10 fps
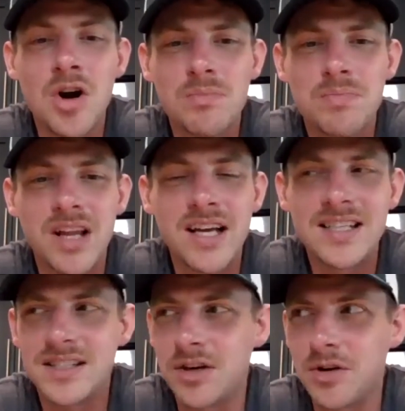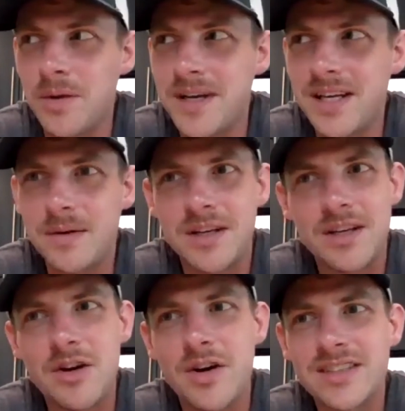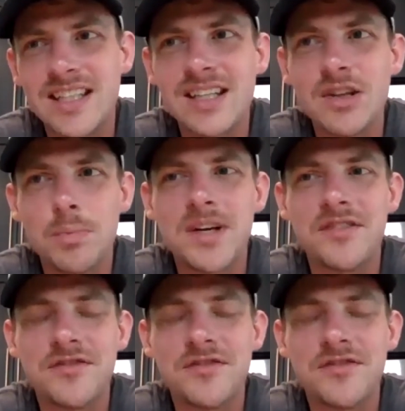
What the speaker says: wrong place, though. I mean, I think a little bit of